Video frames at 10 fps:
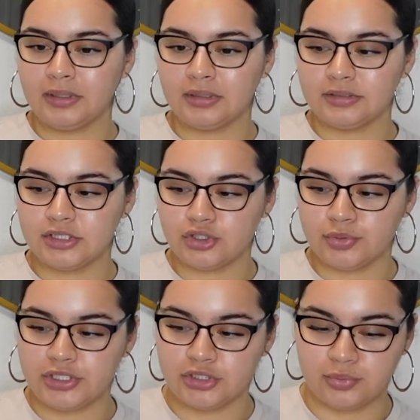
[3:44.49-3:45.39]

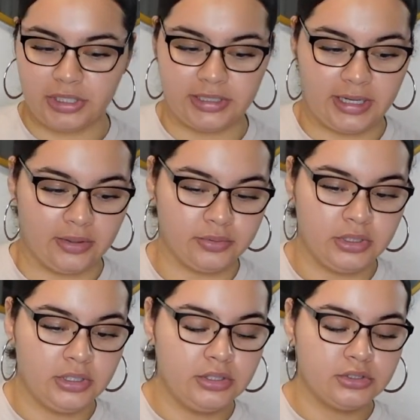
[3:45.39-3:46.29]
situation right now.
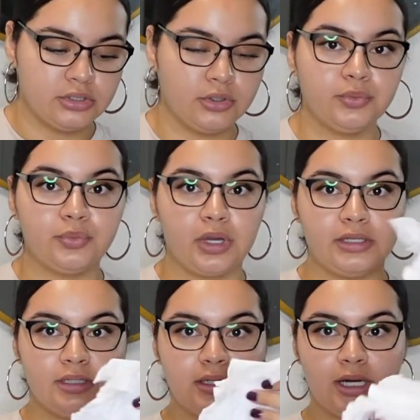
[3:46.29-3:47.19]
So I
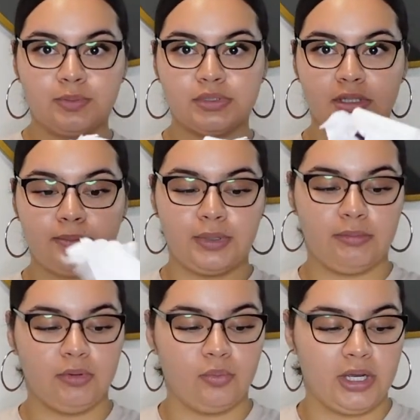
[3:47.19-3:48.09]
did cut up some
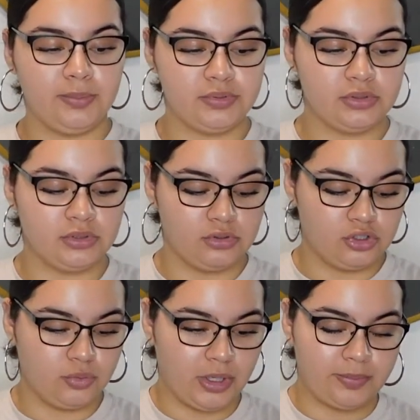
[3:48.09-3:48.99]
baby wipes
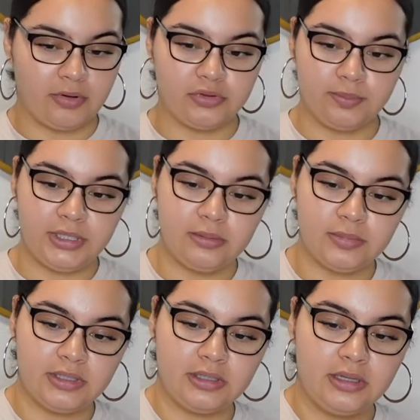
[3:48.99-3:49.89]
to wipe off the
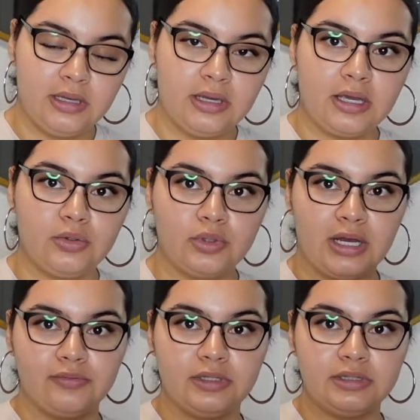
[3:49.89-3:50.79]
pigment. I do
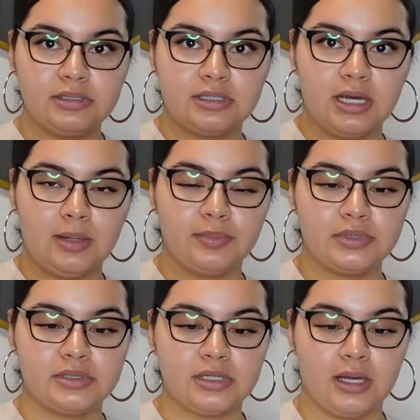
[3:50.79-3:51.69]
have in this cup
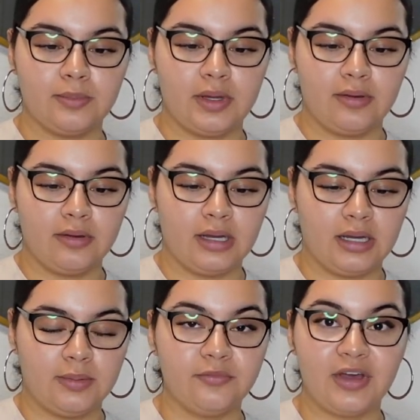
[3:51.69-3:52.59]
some
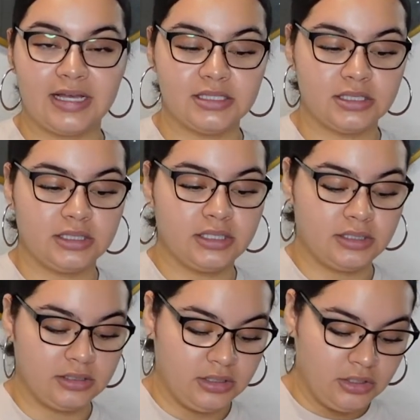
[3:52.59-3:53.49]

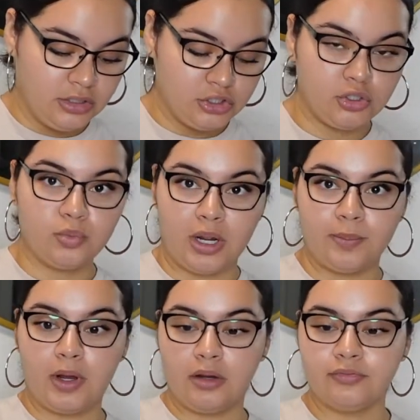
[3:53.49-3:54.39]
Vaseline to
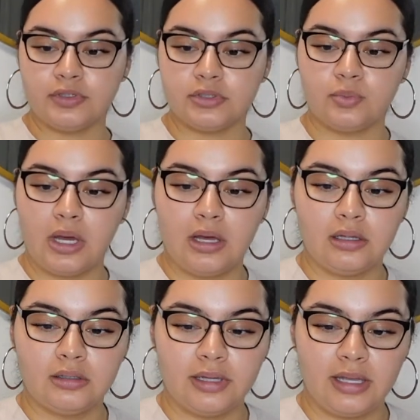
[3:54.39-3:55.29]
wipe off as
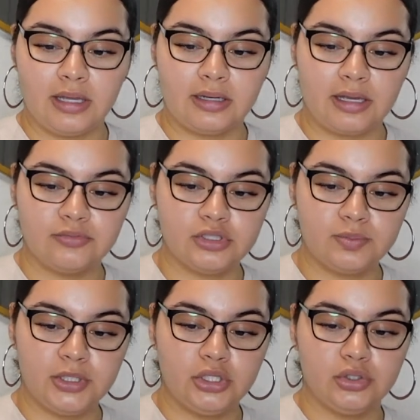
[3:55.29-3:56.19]
well. And I've just
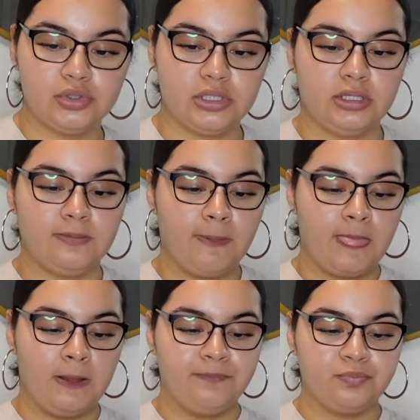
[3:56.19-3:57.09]
been using
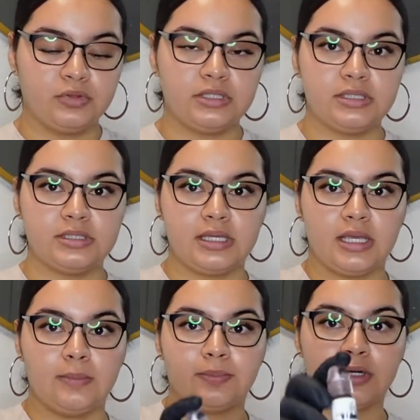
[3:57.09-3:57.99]
this
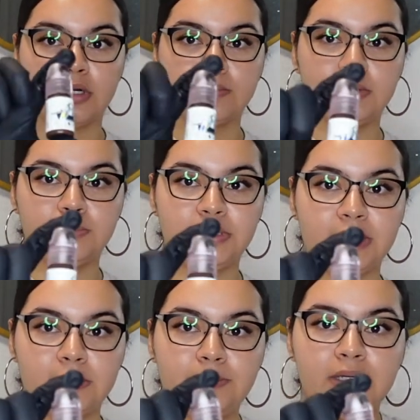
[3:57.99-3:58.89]
same Perma
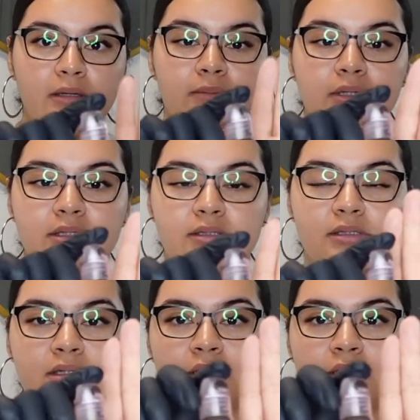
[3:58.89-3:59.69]
Blend pigment.